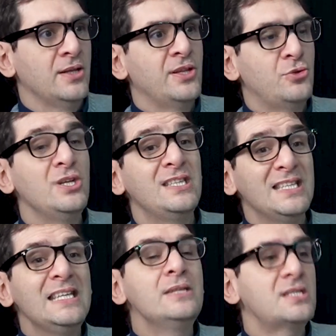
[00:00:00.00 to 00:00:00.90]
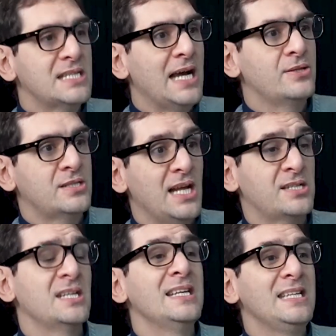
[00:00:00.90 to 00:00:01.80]
that you need inside the
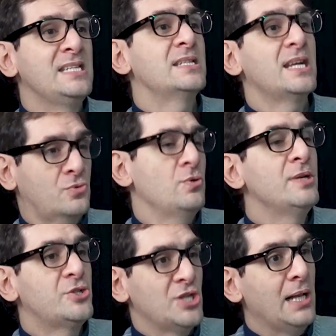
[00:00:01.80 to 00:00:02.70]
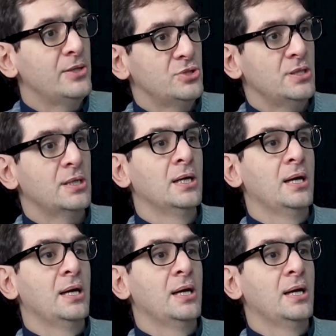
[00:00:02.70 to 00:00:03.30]
cells is extremely challenging.